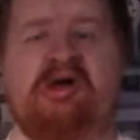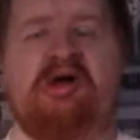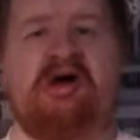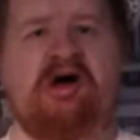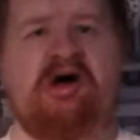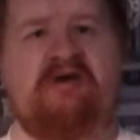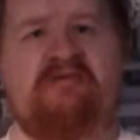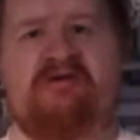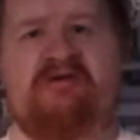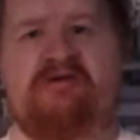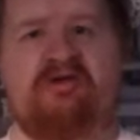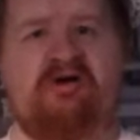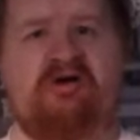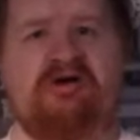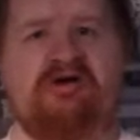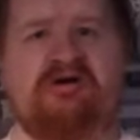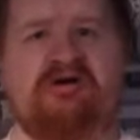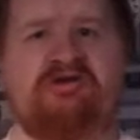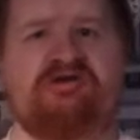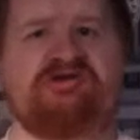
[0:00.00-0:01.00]
have our
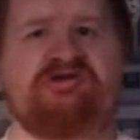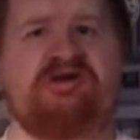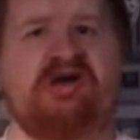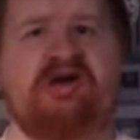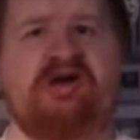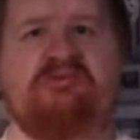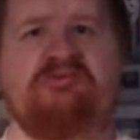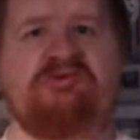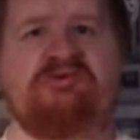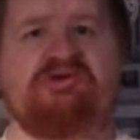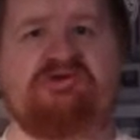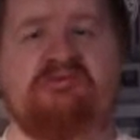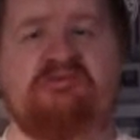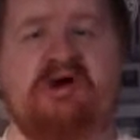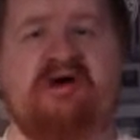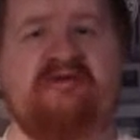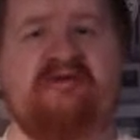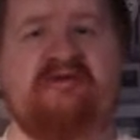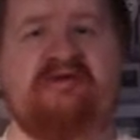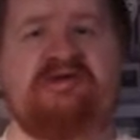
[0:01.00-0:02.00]
lawyers, accountants,
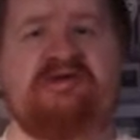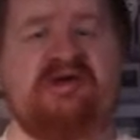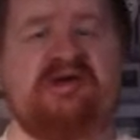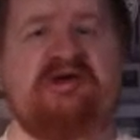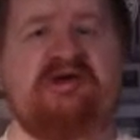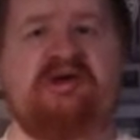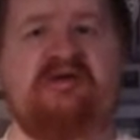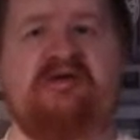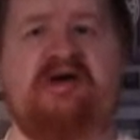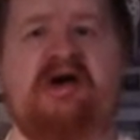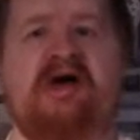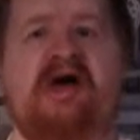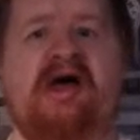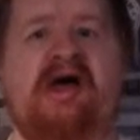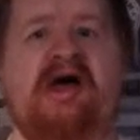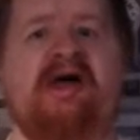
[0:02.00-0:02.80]
whatever, take care of that.